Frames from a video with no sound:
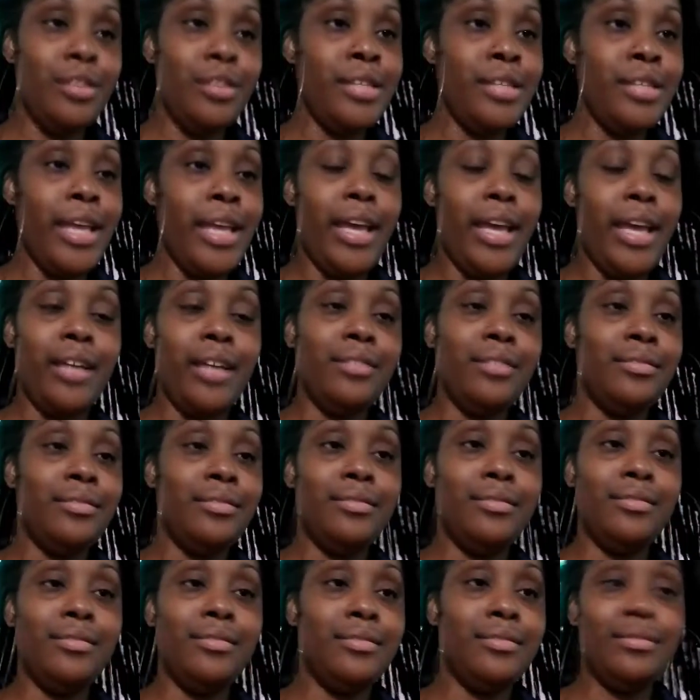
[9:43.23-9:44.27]
Yeah.
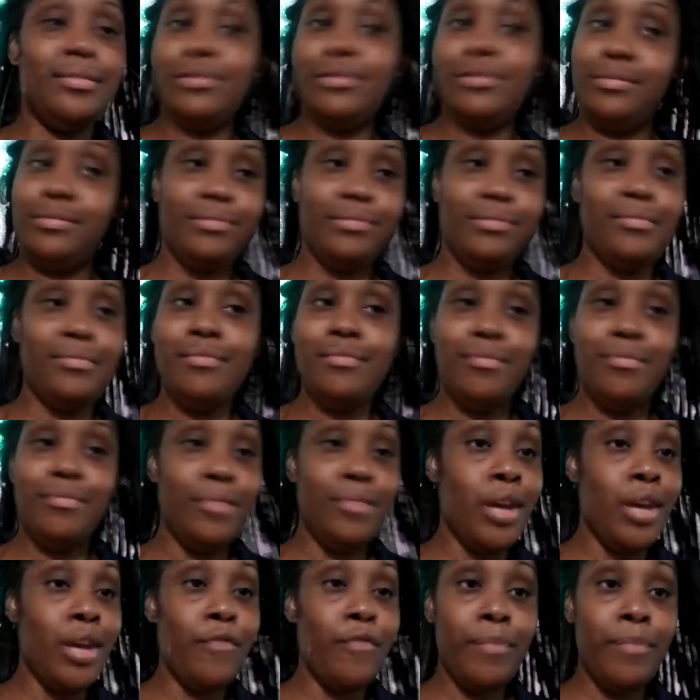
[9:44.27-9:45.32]

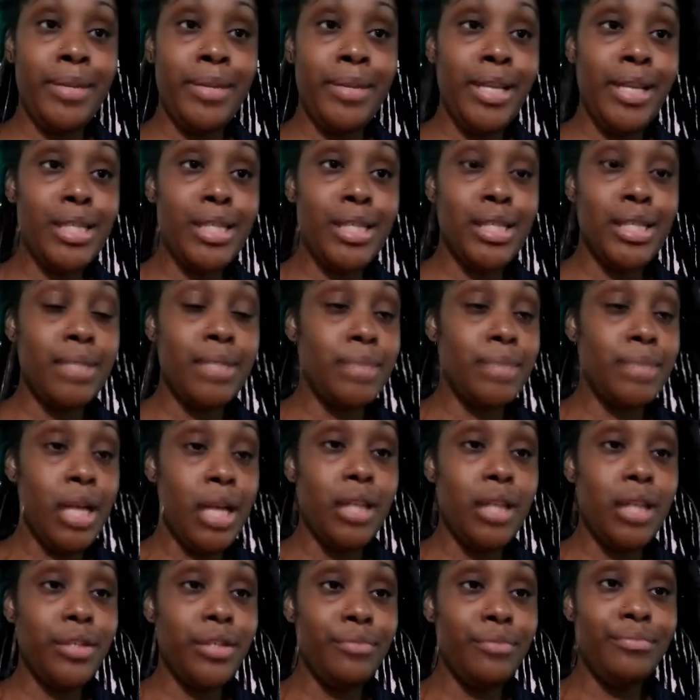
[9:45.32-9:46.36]
Love from a distance, I'm
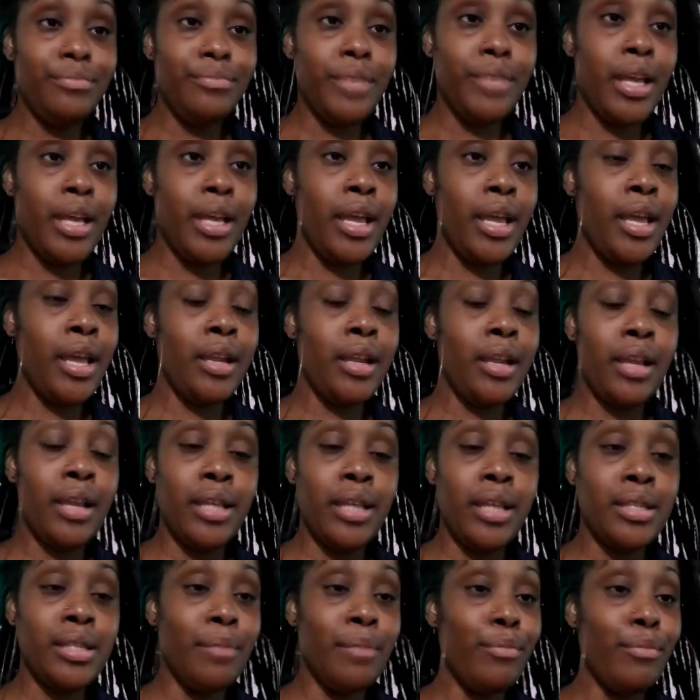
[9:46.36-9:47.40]
telling you. It,
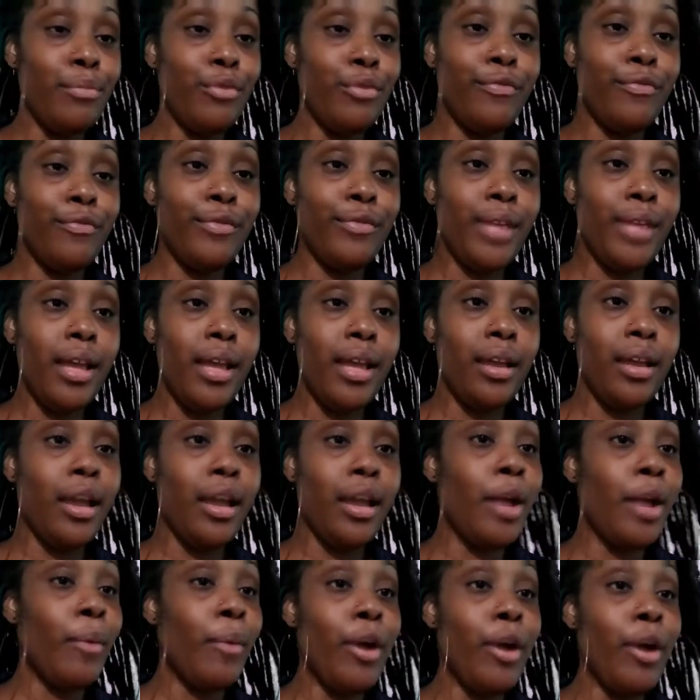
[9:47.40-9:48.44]
it's a beautiful thing.
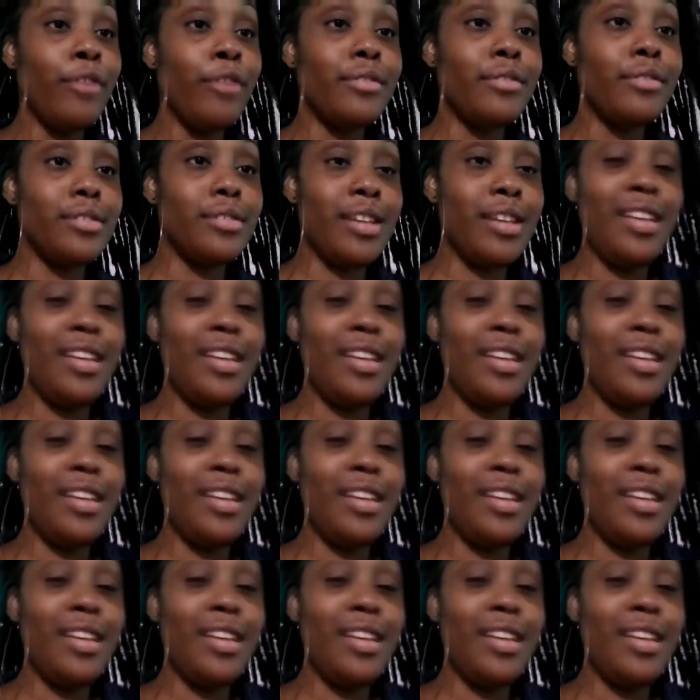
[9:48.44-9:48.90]
It works.